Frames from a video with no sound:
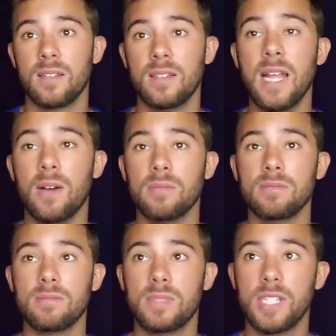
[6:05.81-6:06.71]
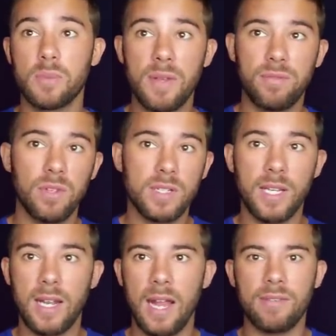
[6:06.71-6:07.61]
Now, since we've looked
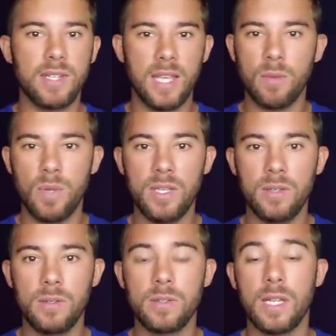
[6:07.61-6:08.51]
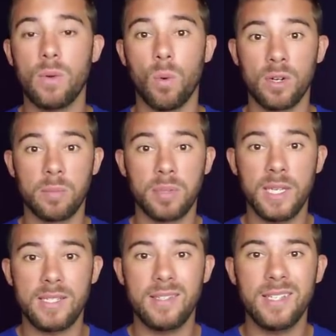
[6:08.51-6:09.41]
at everything we used in order to
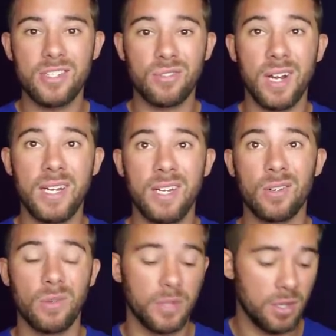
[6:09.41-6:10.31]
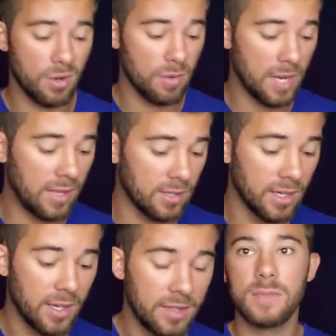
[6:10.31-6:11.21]
place this trade here on the euro dollar,
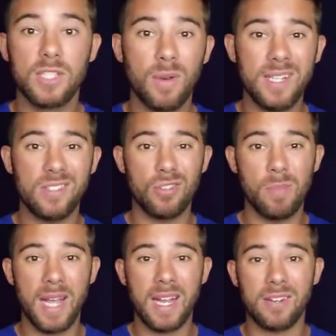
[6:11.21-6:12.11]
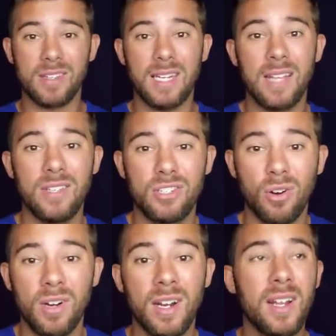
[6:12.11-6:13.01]
let's go ahead and zoom back out to the daily
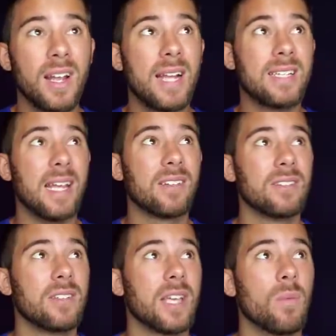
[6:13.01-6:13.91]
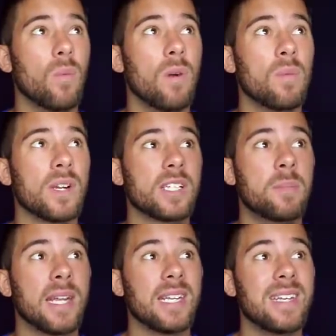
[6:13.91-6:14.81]
chart and take a look at what we're
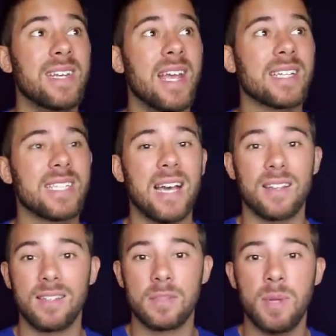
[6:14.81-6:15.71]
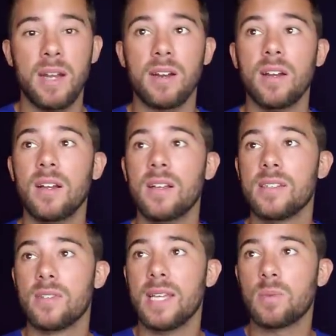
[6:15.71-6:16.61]
expecting next out of this pair.
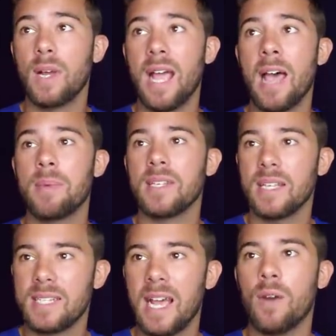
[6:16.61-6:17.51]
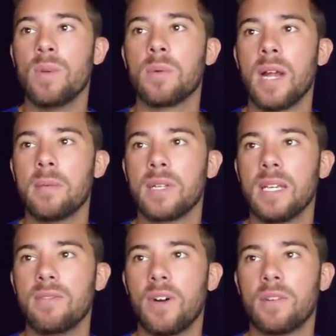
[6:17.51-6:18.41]
So that's what happened. That's how we were able to
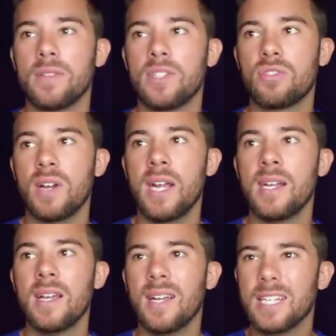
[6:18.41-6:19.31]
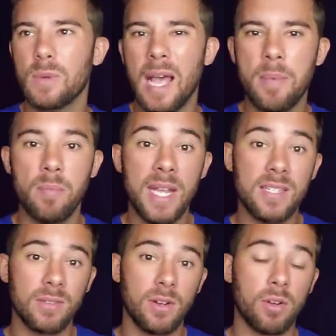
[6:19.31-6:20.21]
get involved in this trade. That's what happened
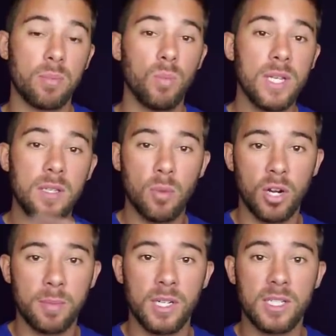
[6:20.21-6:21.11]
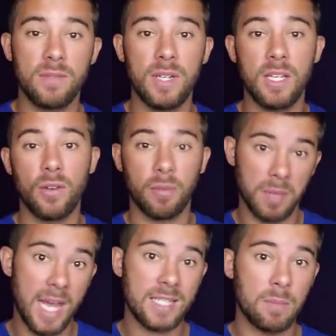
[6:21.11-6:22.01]
based on our weekly market prediction video from
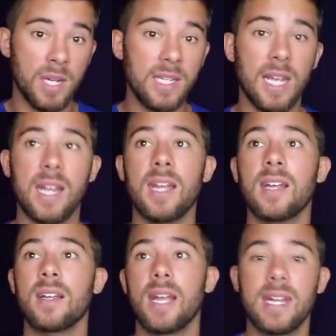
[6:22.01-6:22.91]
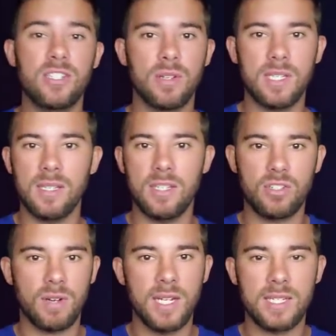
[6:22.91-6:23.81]
last Monday. And as you can see, these
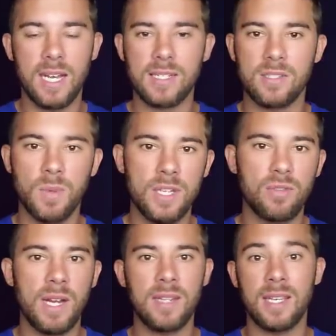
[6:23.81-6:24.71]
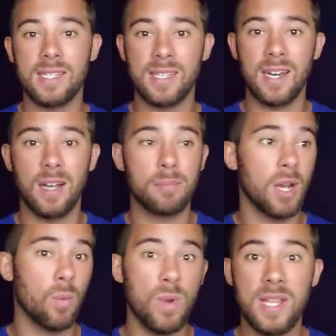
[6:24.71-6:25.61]
trades, guys, swing trading, they set up
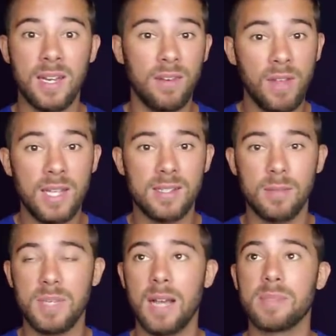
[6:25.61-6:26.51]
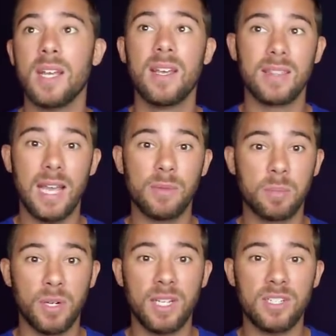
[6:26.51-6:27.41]
a week in advance sometimes. That was
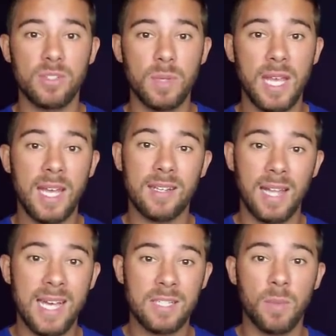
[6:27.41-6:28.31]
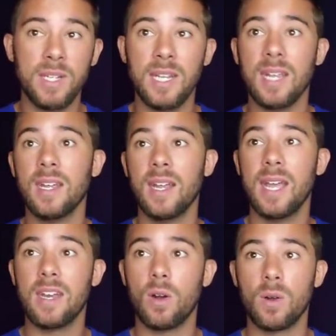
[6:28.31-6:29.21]
predictions we had last Monday,
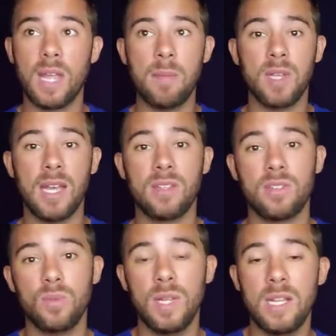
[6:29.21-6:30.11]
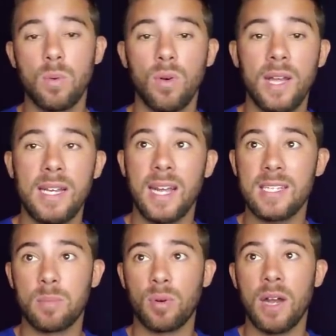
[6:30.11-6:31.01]
and it all came together to equal a
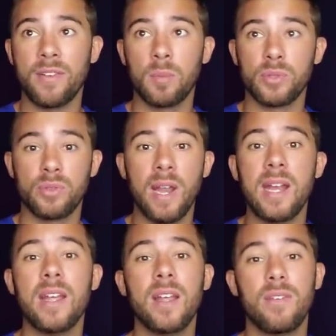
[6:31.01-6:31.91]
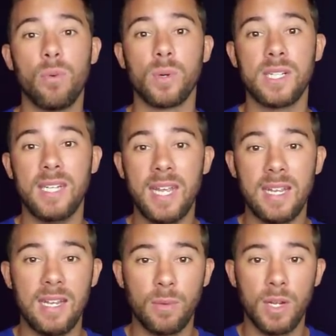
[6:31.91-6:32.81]
nice profitable trade for today.
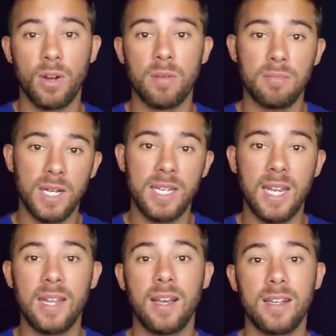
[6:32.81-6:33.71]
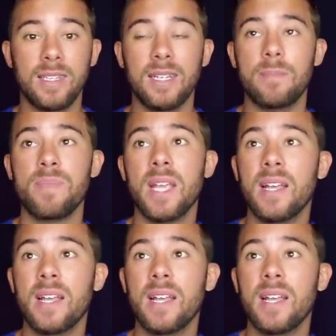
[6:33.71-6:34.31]
Here we are Monday again.